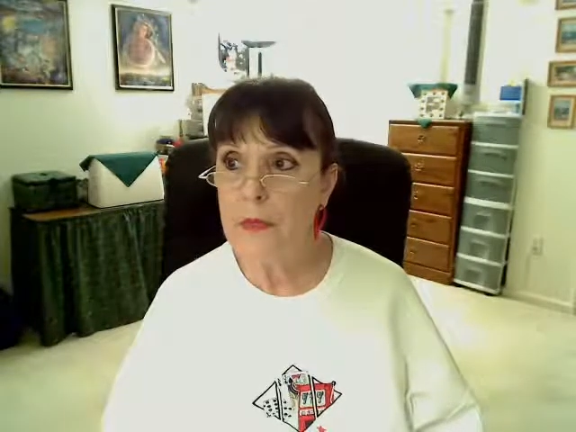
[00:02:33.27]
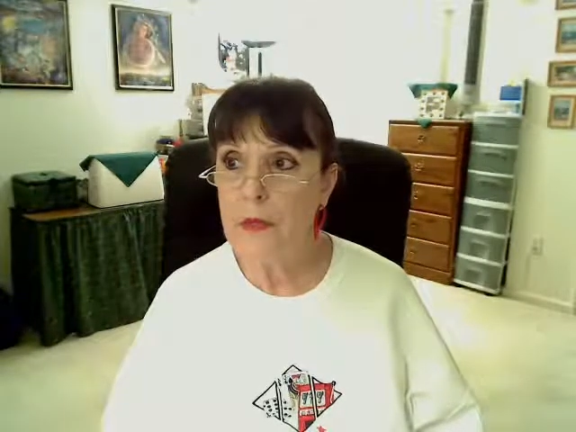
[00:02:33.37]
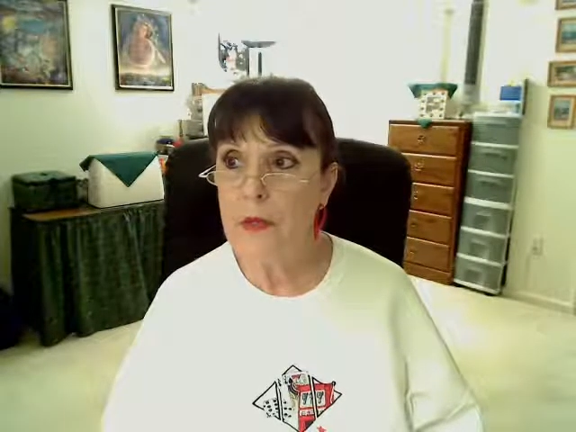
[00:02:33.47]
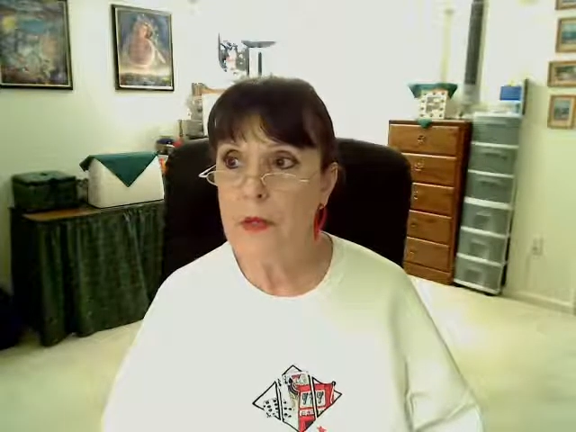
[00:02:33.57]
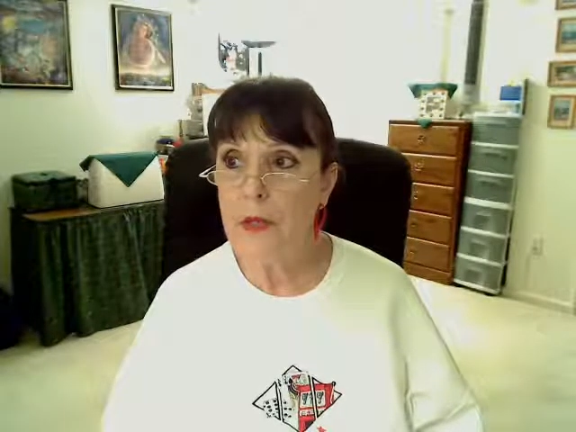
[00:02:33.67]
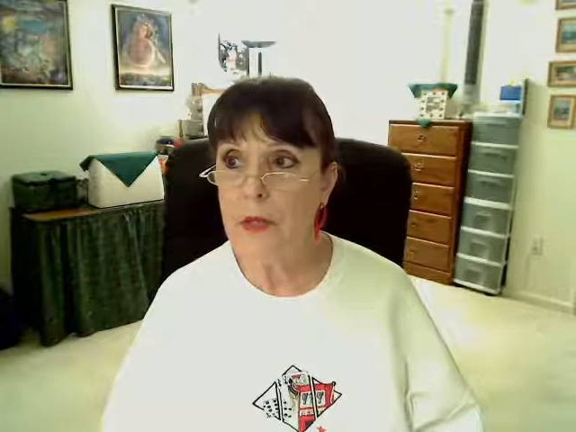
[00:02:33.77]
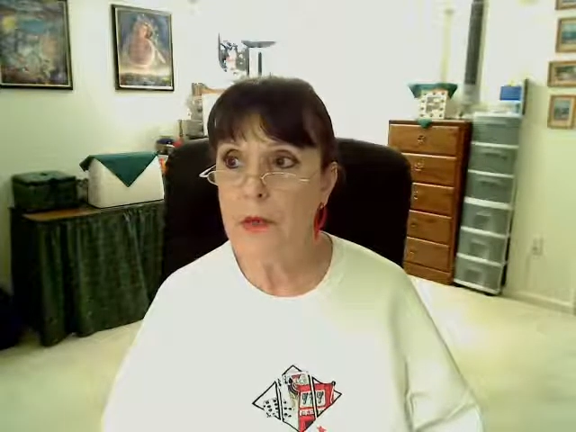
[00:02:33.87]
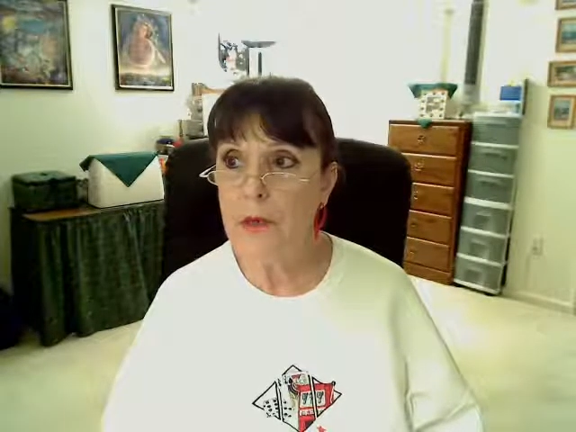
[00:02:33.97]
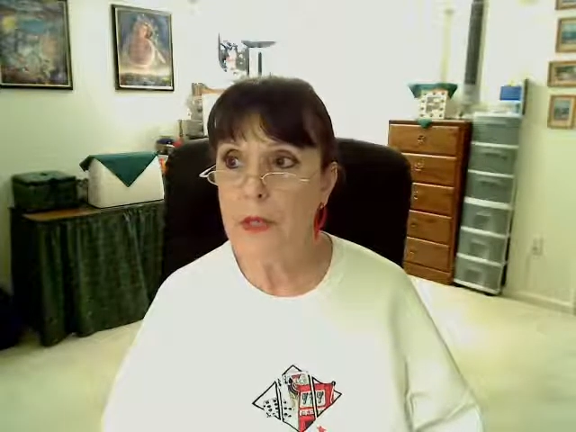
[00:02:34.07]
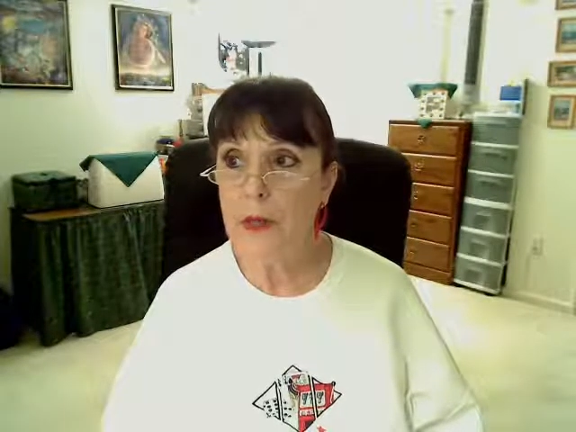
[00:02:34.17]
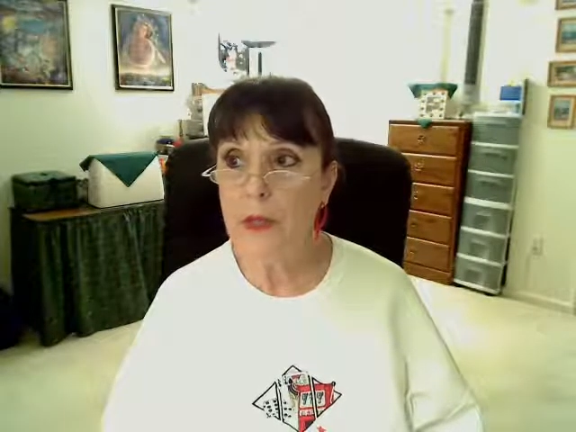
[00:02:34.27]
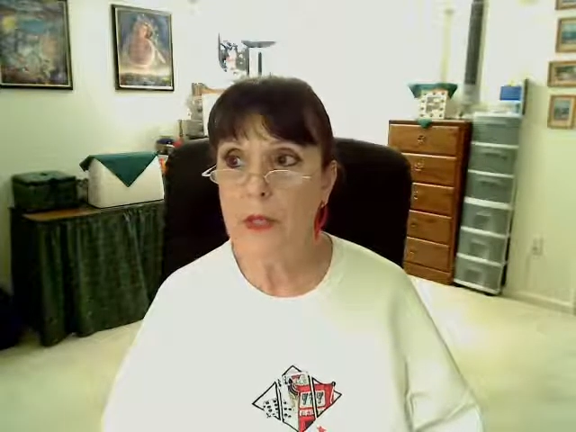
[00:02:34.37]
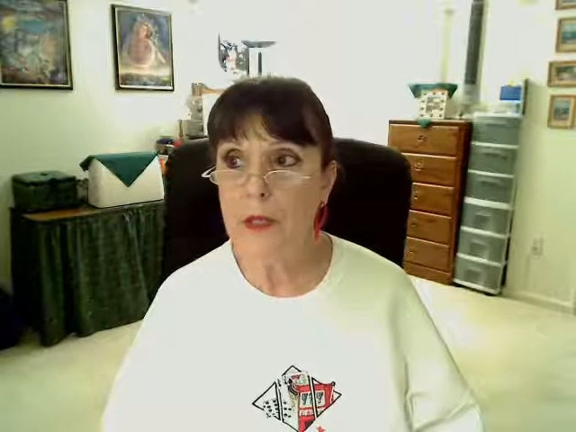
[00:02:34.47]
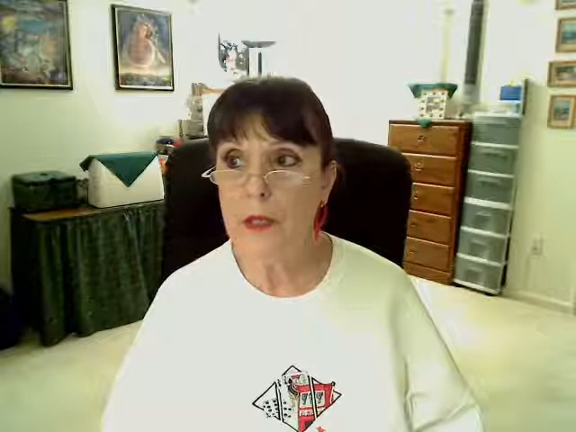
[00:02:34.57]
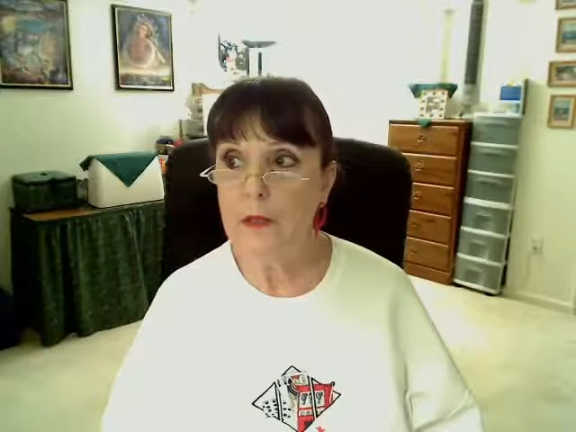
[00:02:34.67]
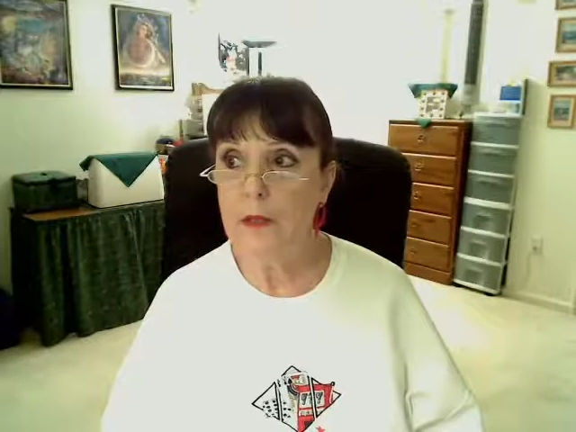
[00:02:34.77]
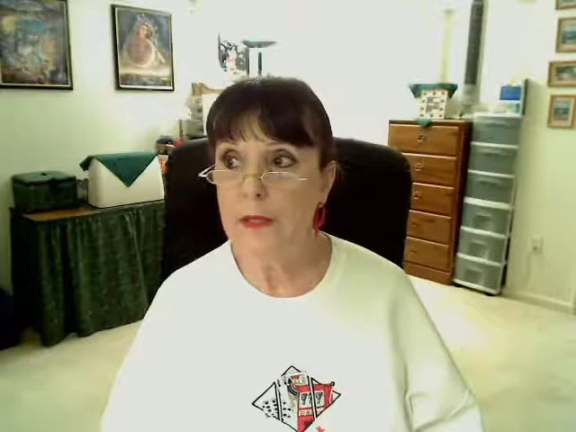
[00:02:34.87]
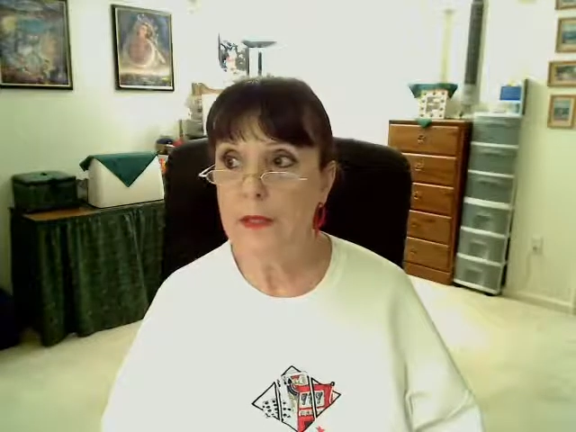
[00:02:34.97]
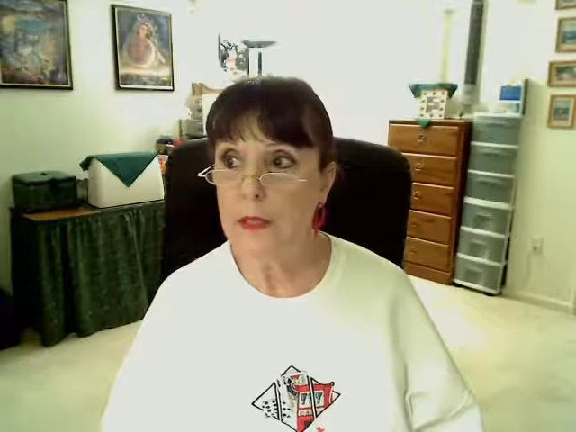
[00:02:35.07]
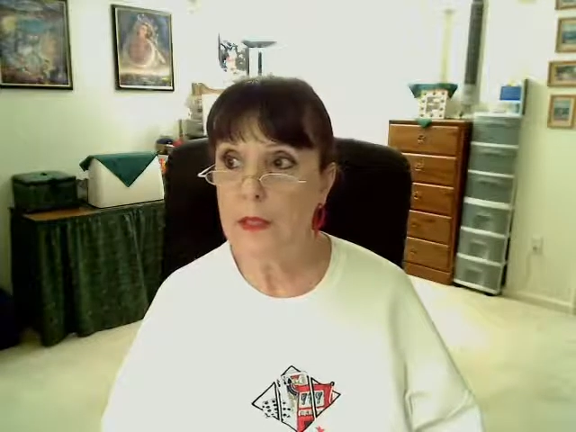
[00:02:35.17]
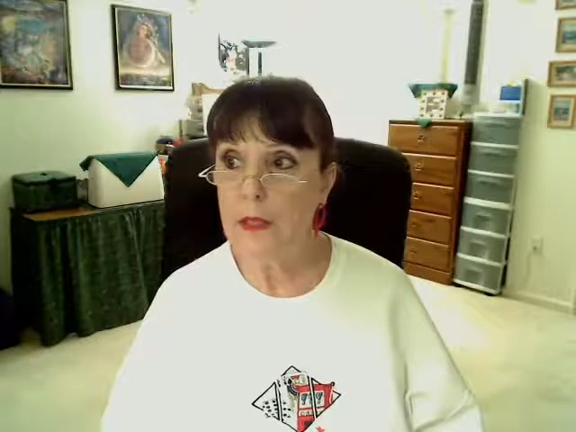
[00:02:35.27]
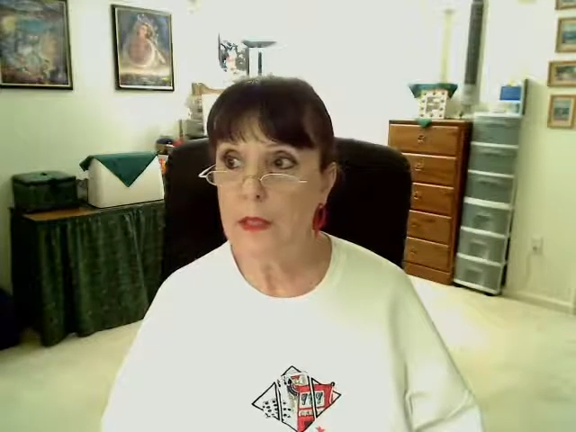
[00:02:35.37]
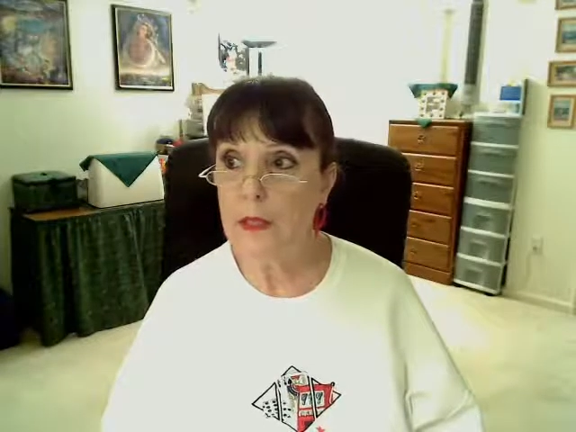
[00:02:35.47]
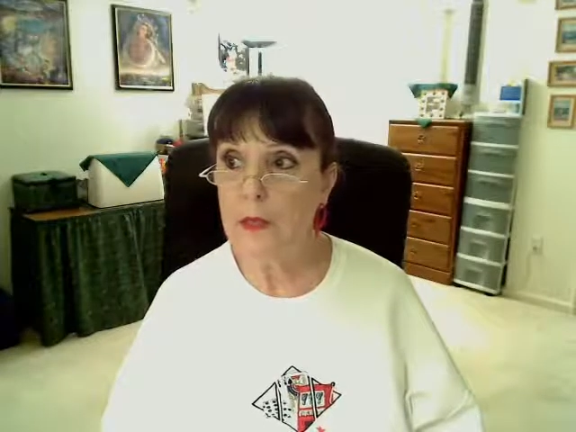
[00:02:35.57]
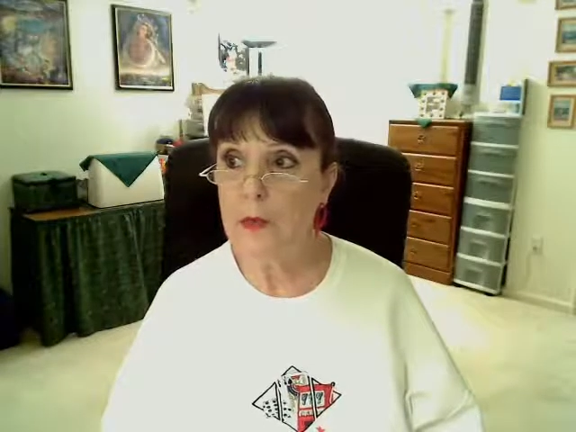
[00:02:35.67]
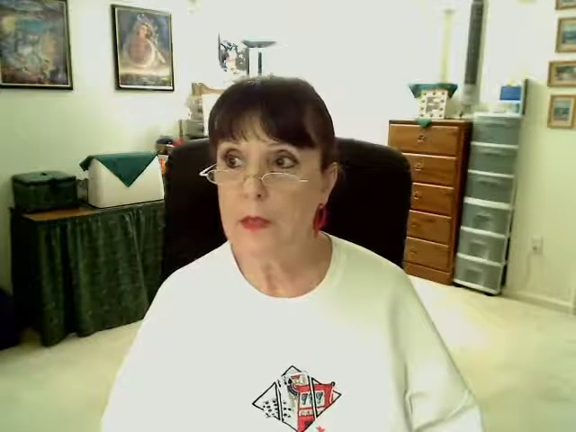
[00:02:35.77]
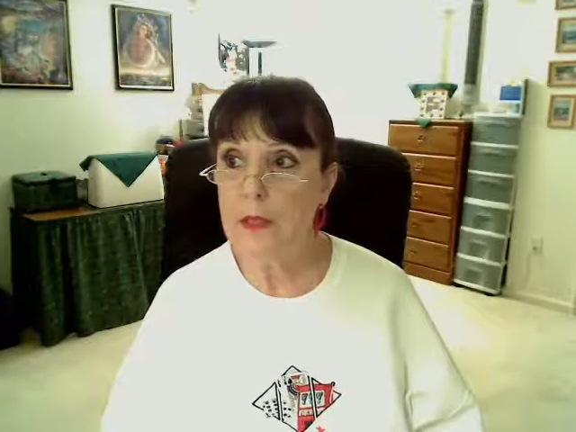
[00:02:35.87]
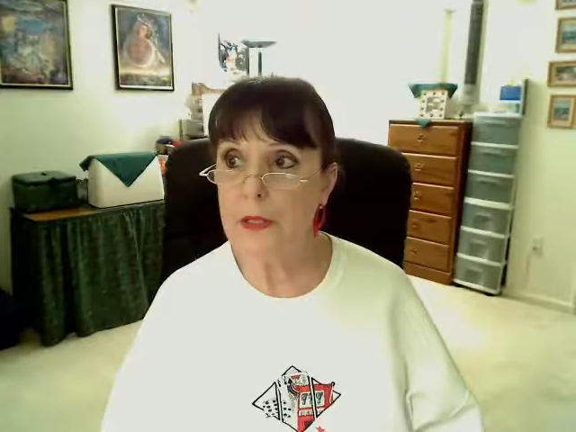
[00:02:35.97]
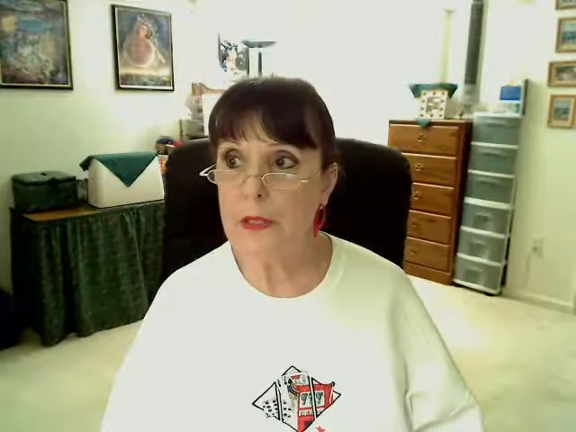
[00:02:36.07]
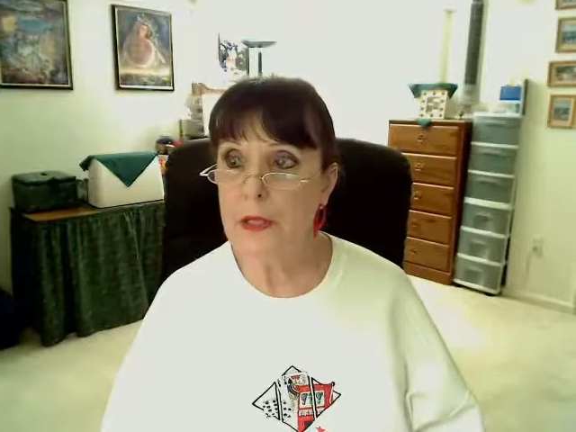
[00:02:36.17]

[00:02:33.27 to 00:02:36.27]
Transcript: no. Yeah, well, he can investigate that if he wants.